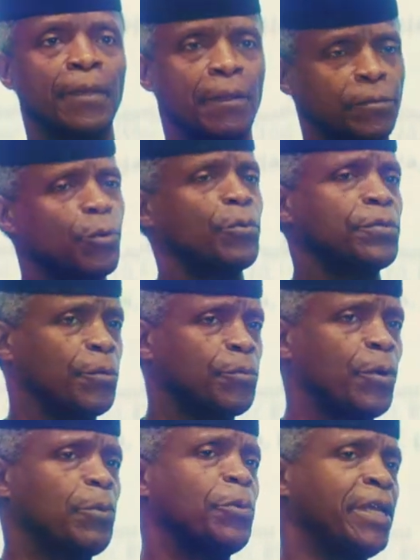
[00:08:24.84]
So
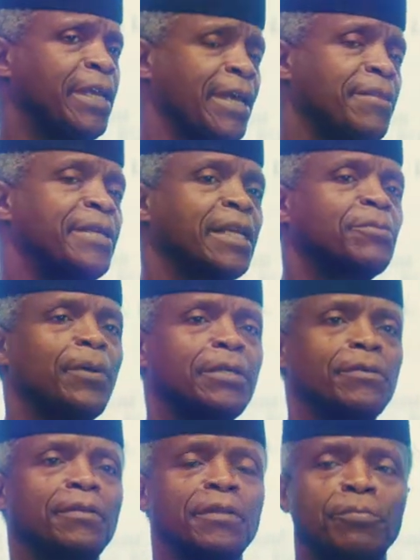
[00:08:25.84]
when we hear the
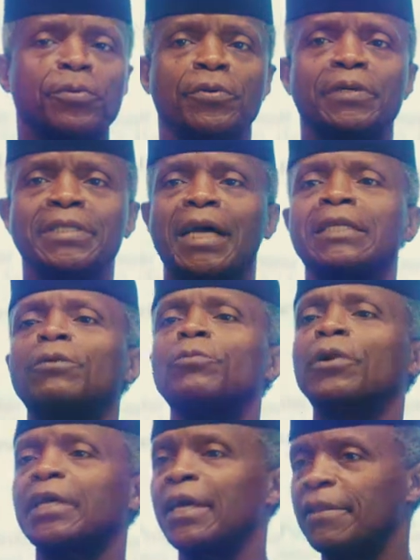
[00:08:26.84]
expression, the Puritanic
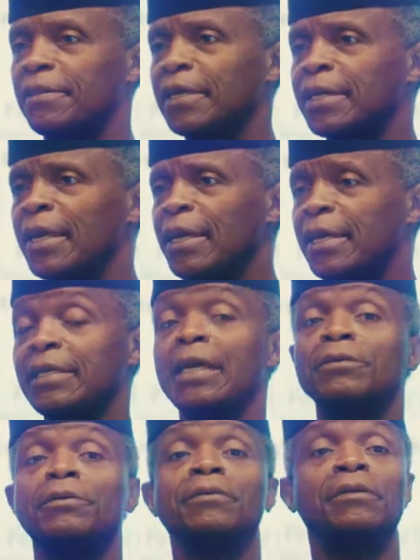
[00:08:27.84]
work ethic, it
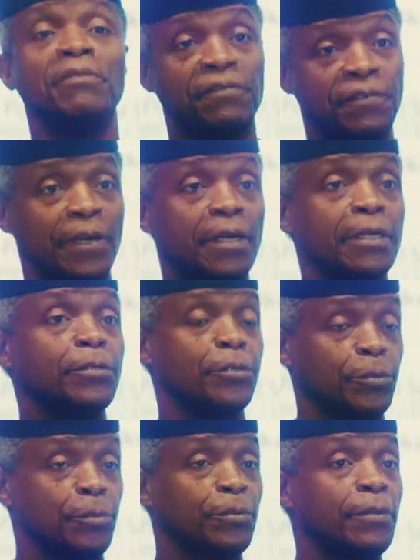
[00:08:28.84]
actually refers
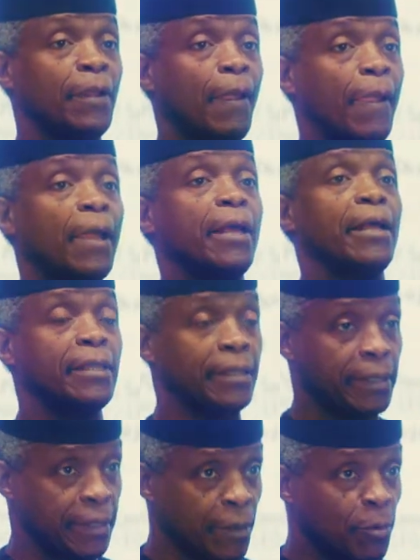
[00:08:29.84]
to
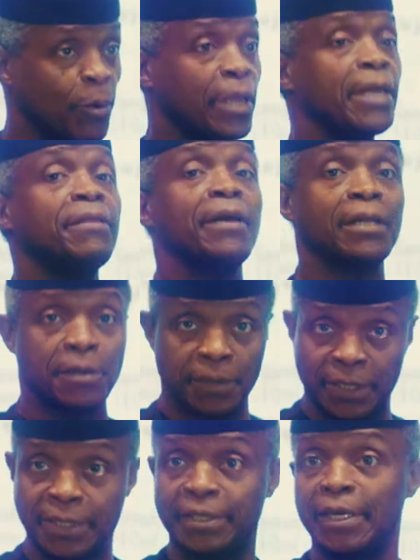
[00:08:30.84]
the way that
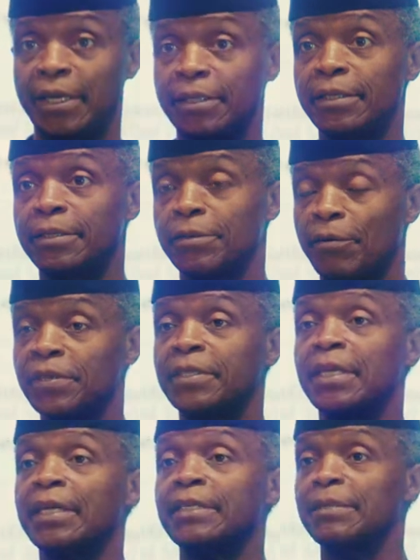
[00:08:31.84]
Christians of a
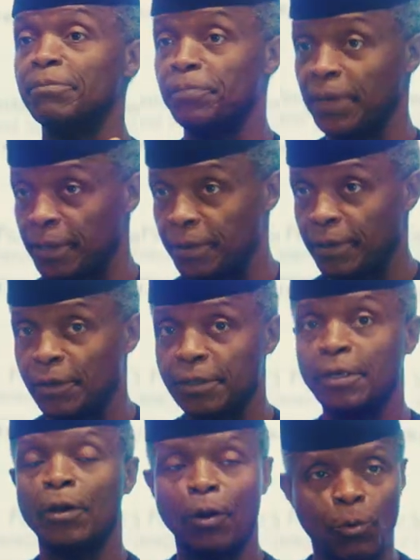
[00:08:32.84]
certain
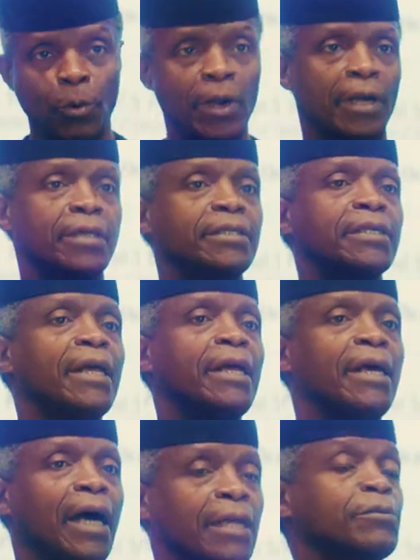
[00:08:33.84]
period worked.
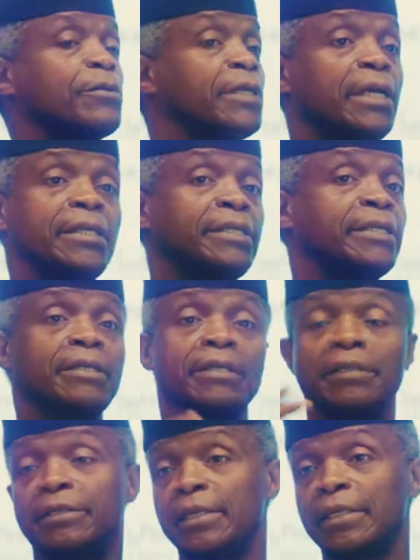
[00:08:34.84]
And today it
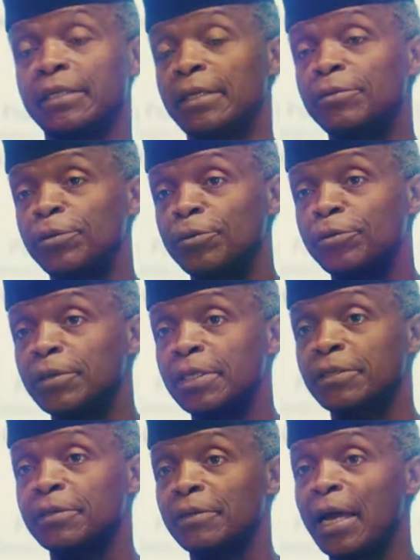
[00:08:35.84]
is used to
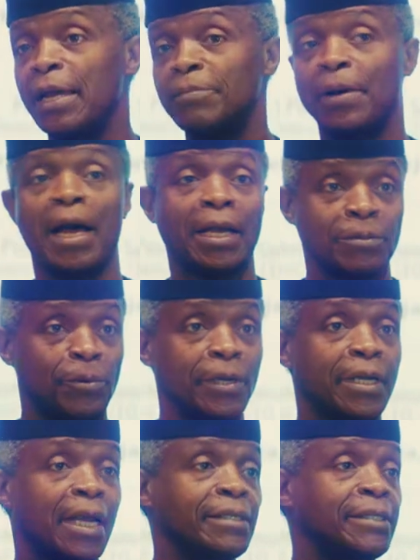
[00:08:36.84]
describe hard
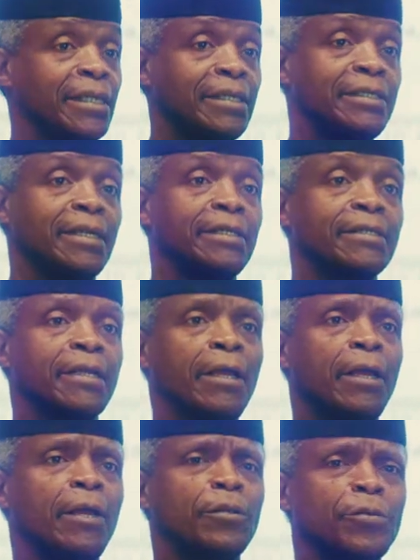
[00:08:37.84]
work and diligence.
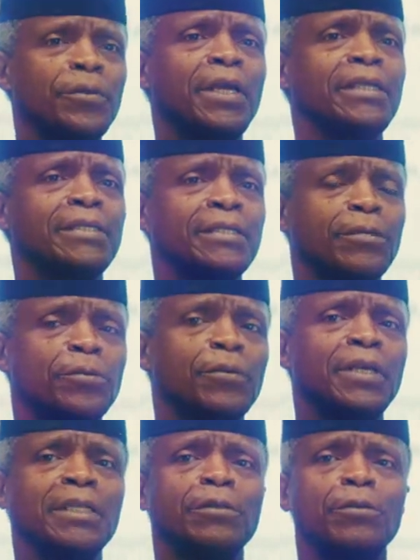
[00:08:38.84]
So
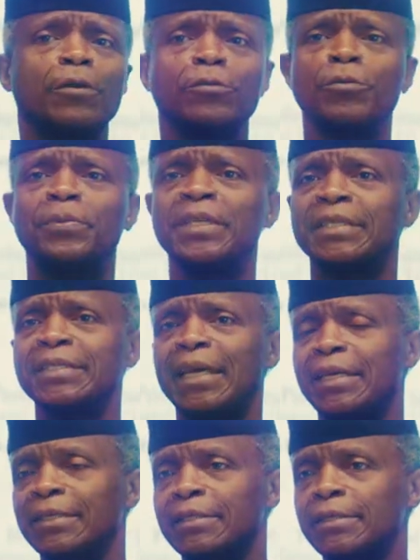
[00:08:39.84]
there's a lot to be
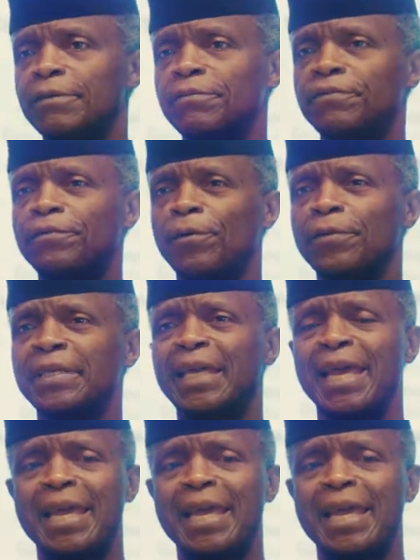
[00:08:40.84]
said for the